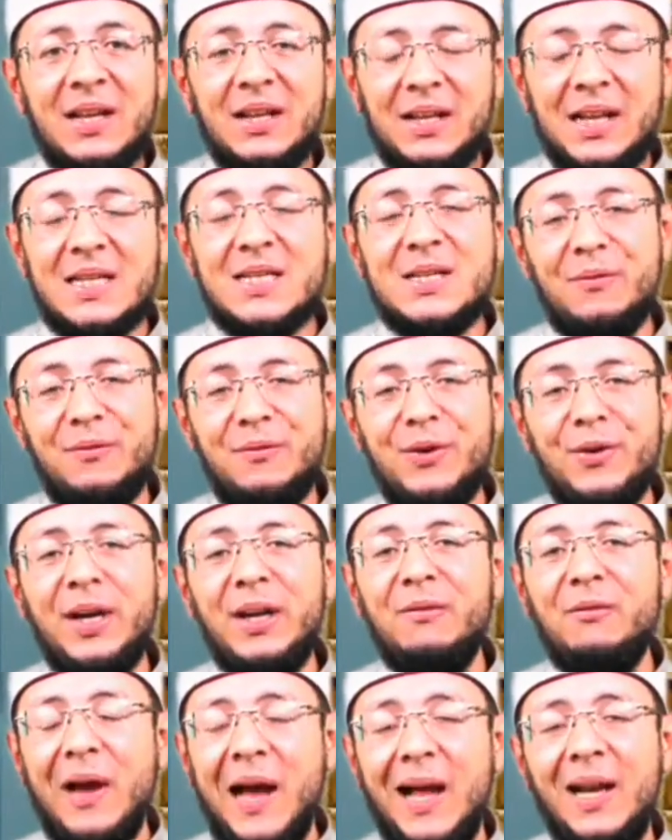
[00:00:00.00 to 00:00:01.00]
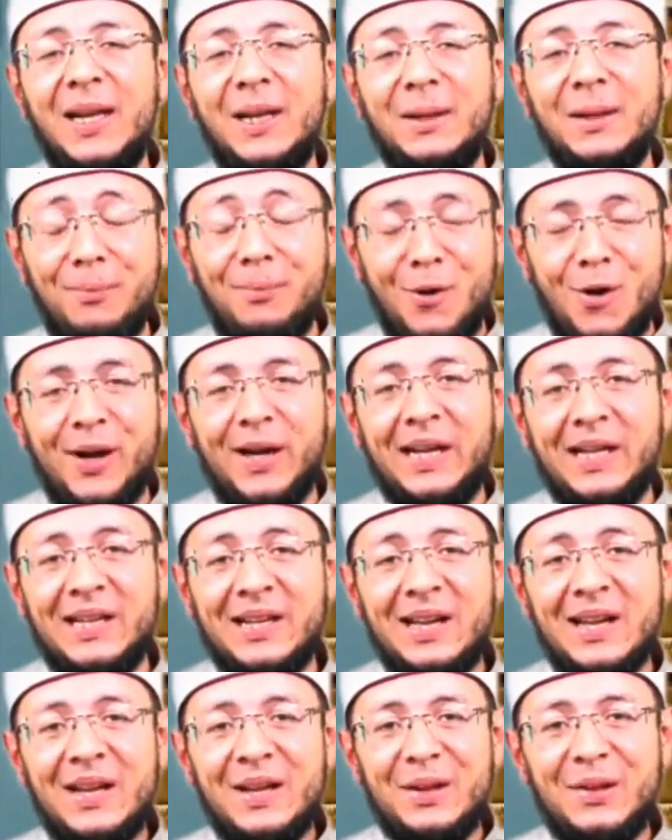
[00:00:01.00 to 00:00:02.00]
That's a very valid
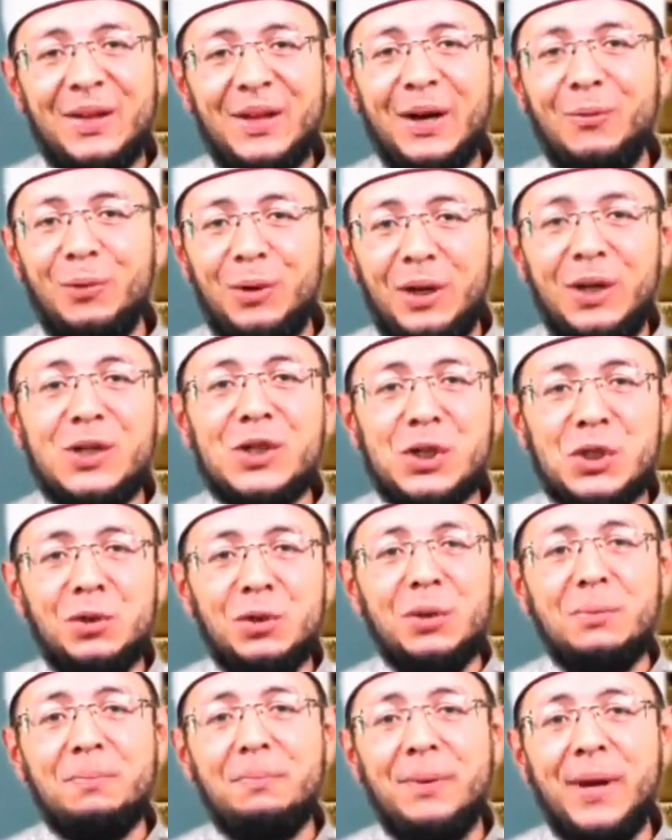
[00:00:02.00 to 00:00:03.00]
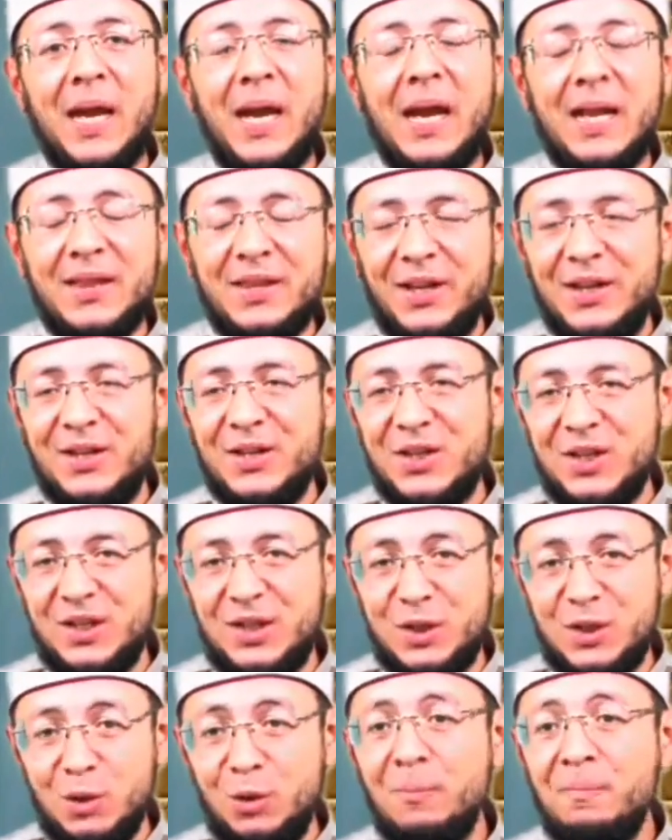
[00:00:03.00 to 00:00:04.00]
point that we should pay
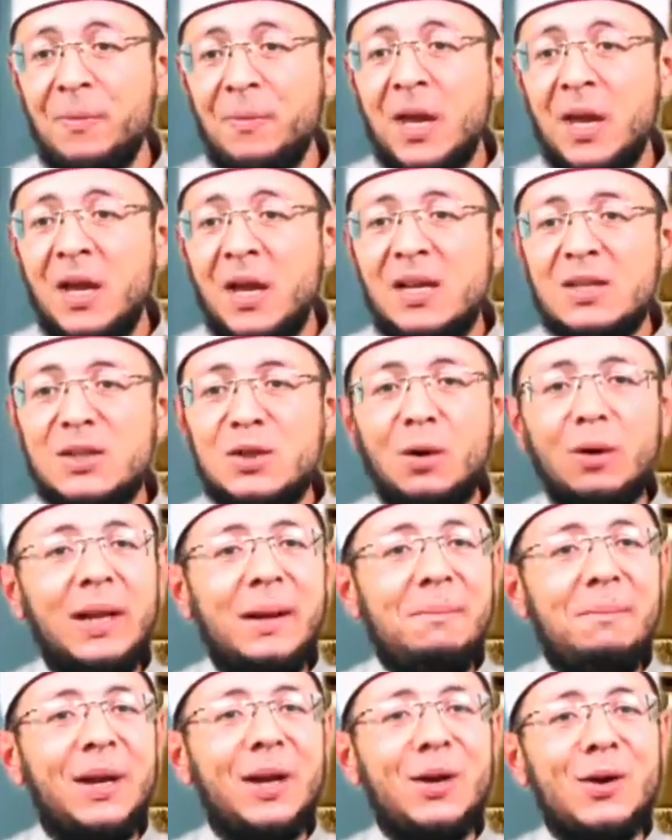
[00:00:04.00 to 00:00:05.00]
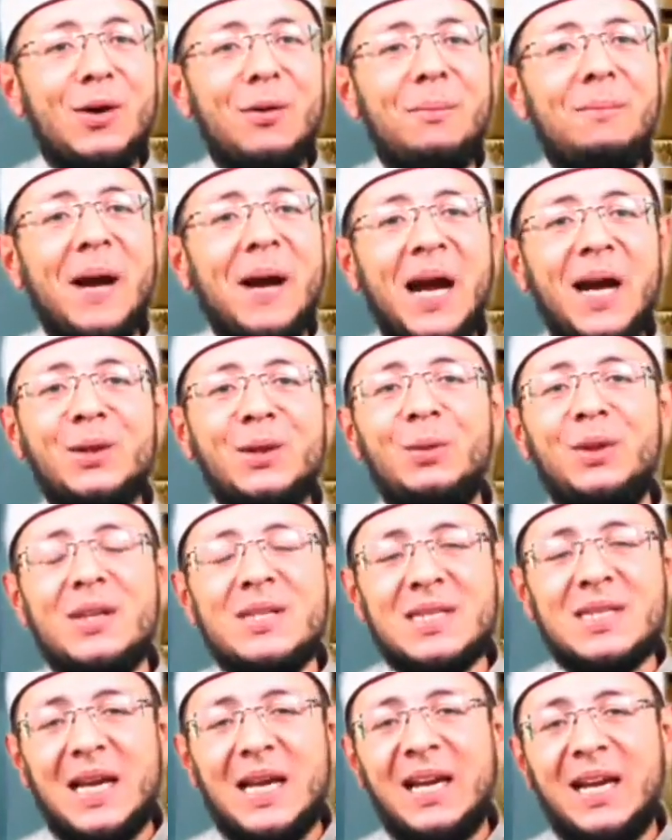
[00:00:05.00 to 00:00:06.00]
attention to. So let me go back to the
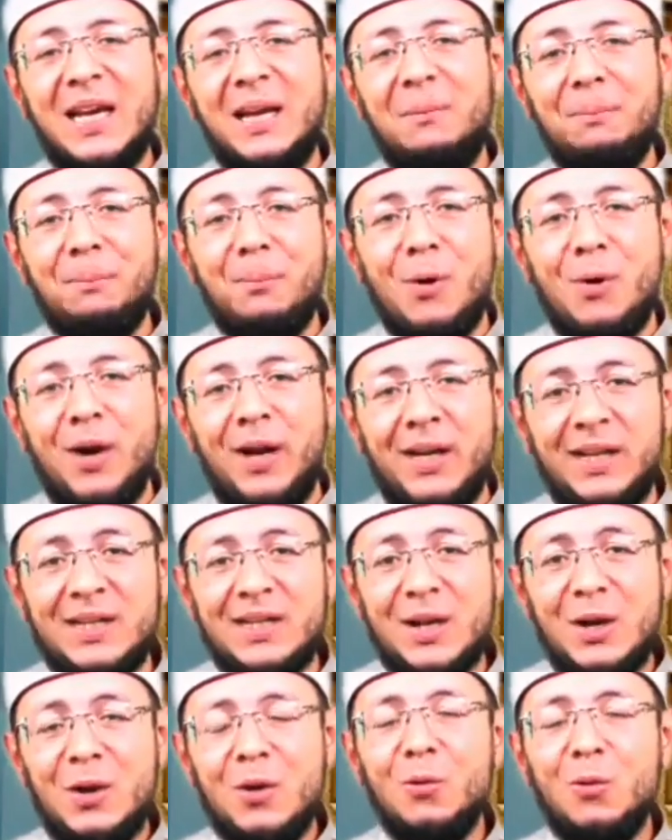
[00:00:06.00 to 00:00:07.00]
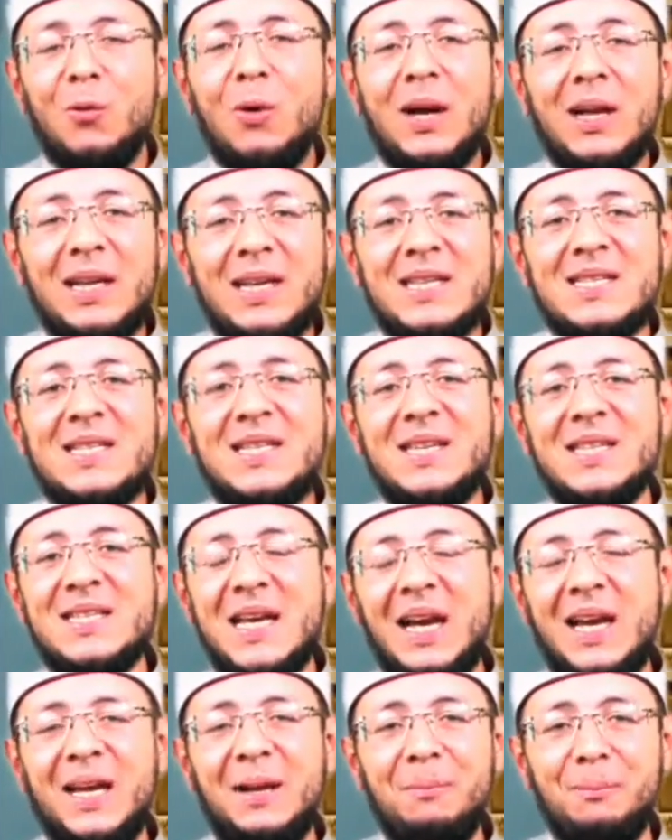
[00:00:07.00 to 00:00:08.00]
second point what is the
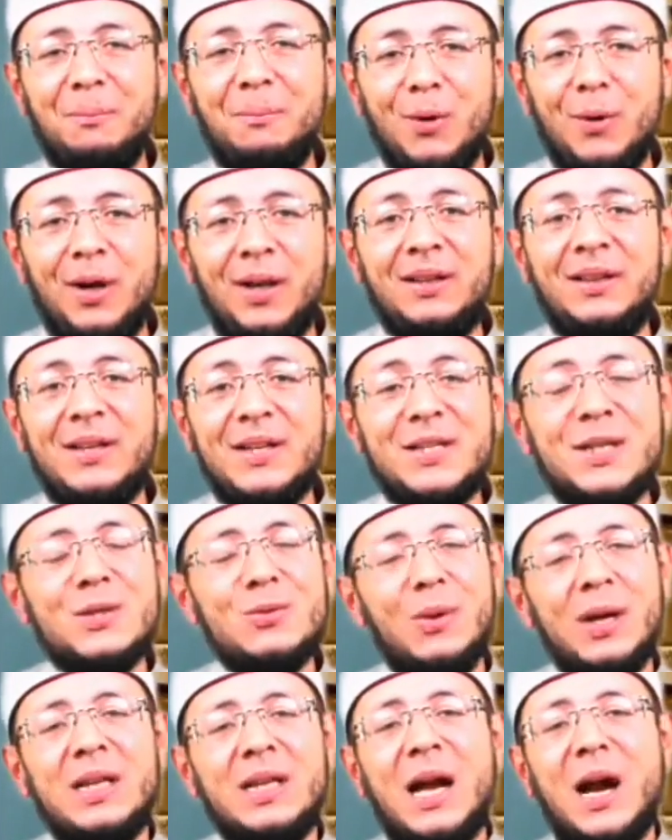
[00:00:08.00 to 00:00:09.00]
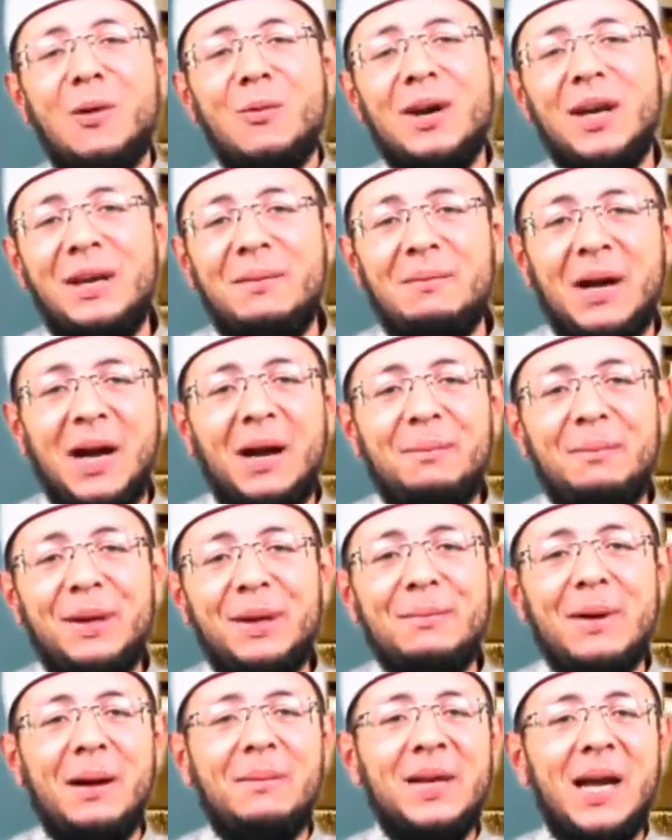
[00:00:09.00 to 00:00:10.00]
second point? This is what our Imam,
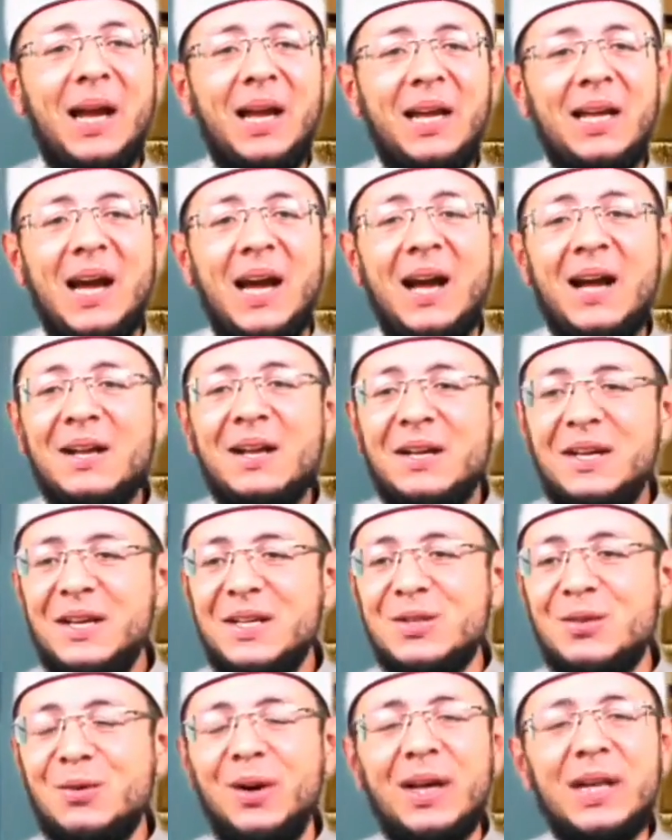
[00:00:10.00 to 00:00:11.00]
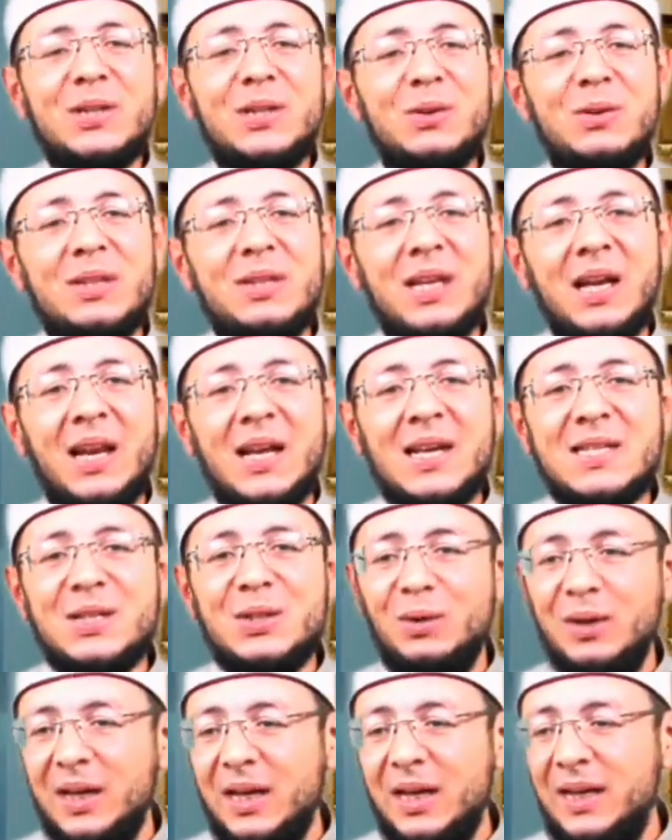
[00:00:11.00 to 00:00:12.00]
Imam Yahya, is going to tell us
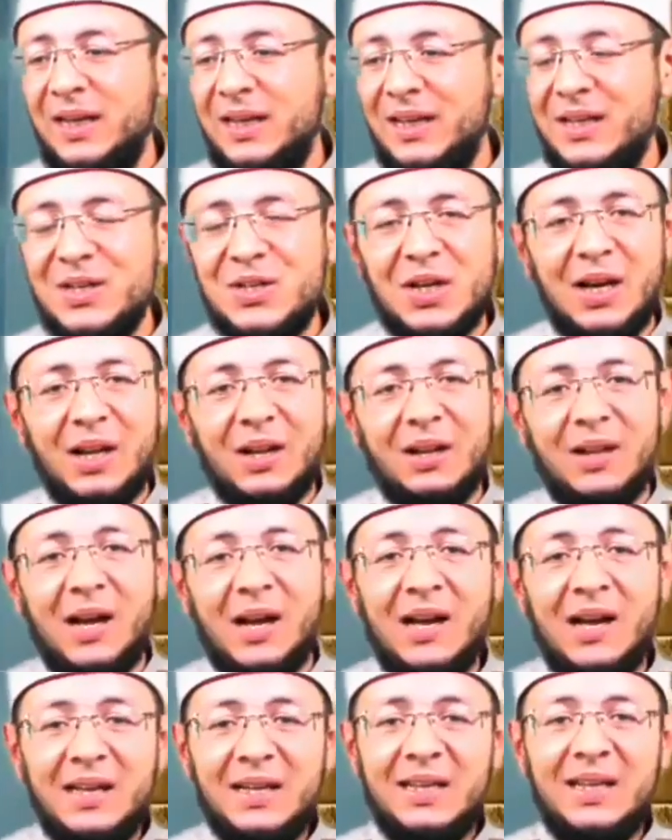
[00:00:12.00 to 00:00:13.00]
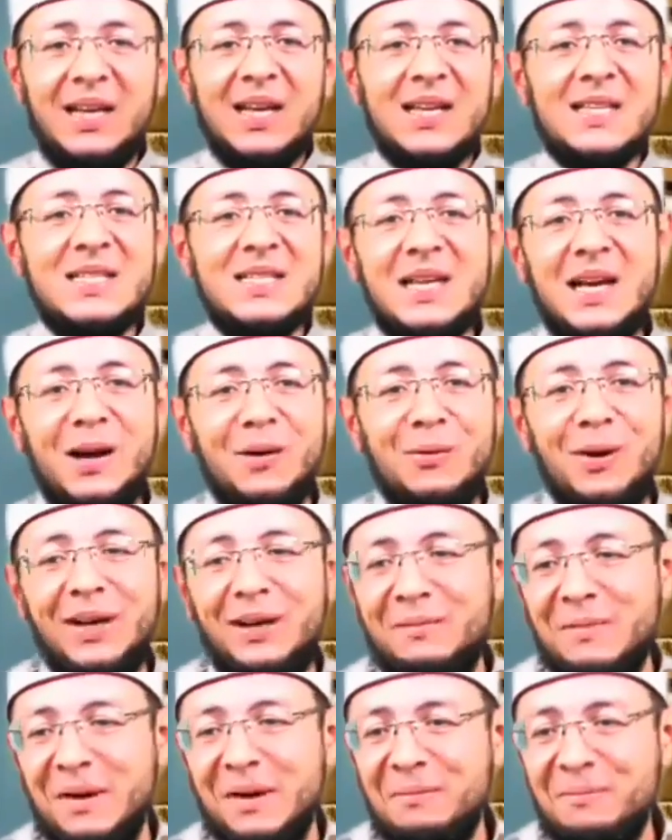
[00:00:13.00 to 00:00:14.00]
tonight, inshallah. Yes, our
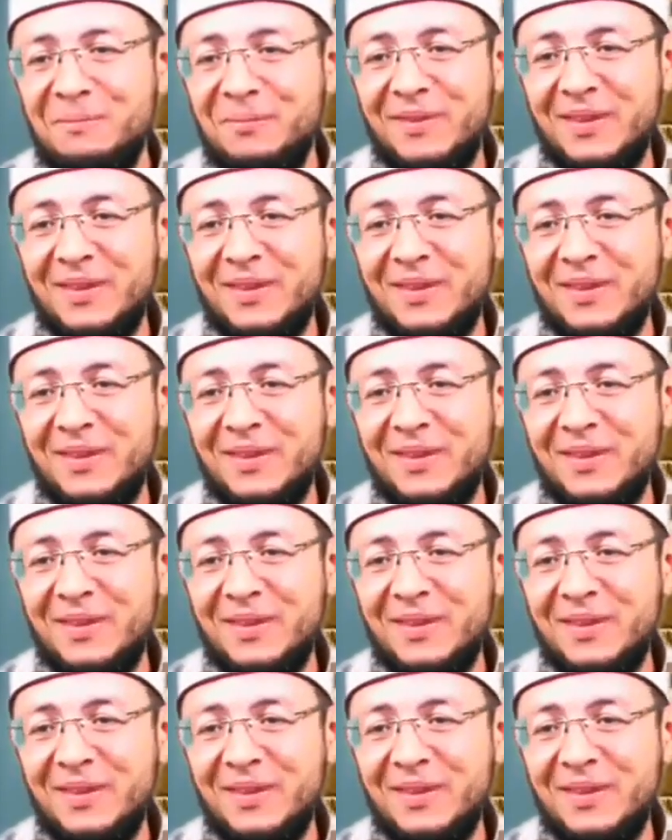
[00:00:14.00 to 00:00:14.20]
Imam.